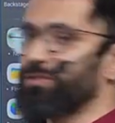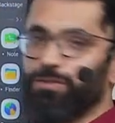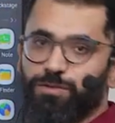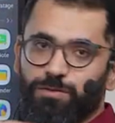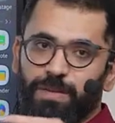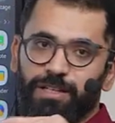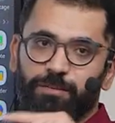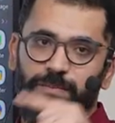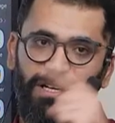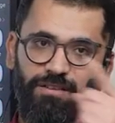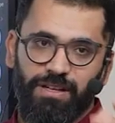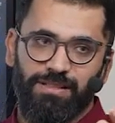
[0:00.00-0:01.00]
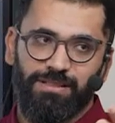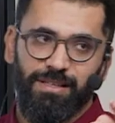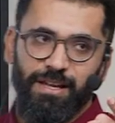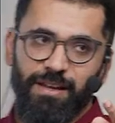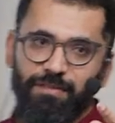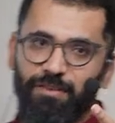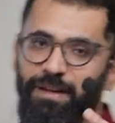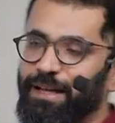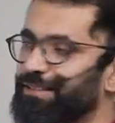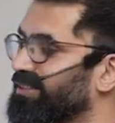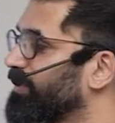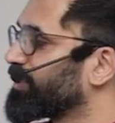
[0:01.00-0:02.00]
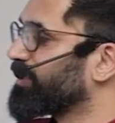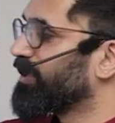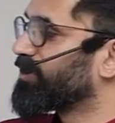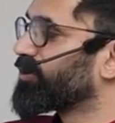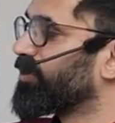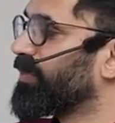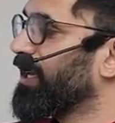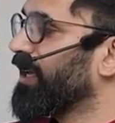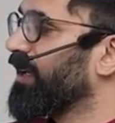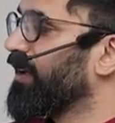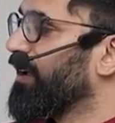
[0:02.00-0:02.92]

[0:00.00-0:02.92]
was used by the previous Finance Commission. It should be